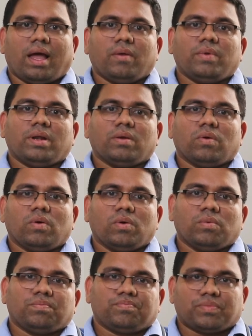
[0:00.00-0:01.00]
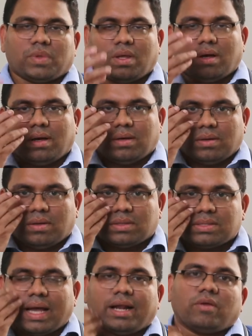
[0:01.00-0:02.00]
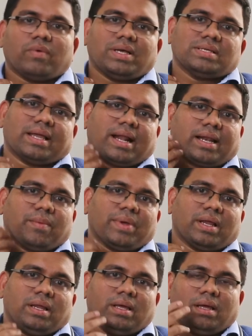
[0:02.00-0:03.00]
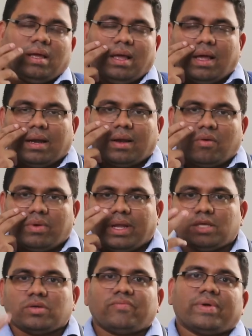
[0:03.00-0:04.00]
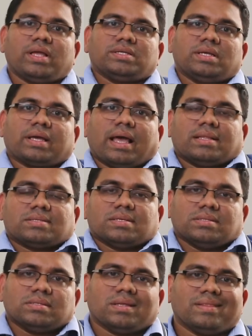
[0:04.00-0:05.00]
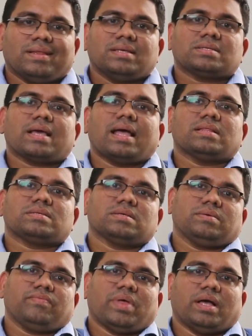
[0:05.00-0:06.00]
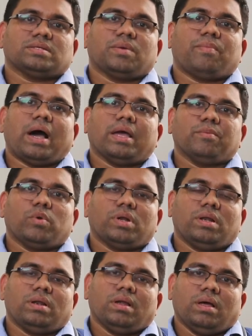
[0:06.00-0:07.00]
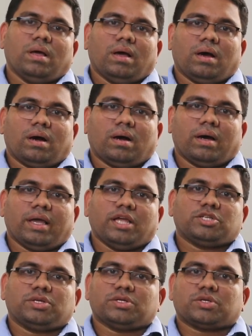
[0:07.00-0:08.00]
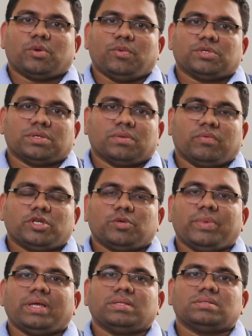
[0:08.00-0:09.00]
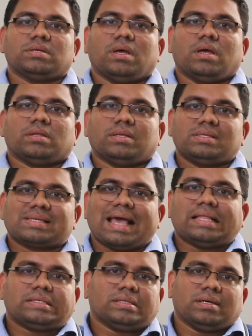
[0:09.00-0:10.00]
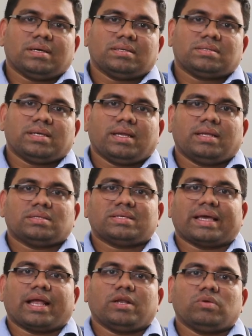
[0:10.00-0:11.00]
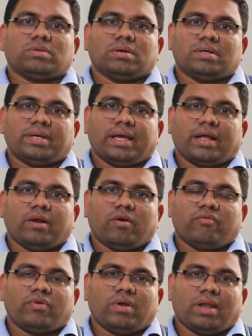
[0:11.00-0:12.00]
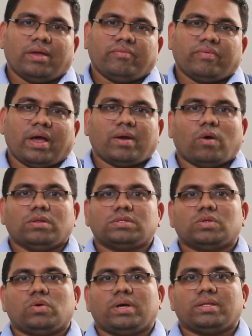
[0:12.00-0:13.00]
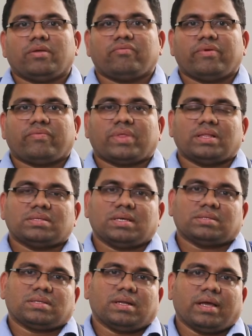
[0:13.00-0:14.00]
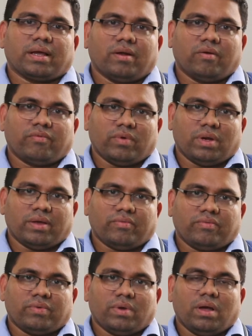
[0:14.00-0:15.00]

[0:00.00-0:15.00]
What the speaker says: And we will go site-wise, anatomically. Now, nasopharyngeal cancers, this cancer has a bimodal age distribution, which means this cancer is seen in second to third decade of your life and also in the fifth and sixth decade of your life.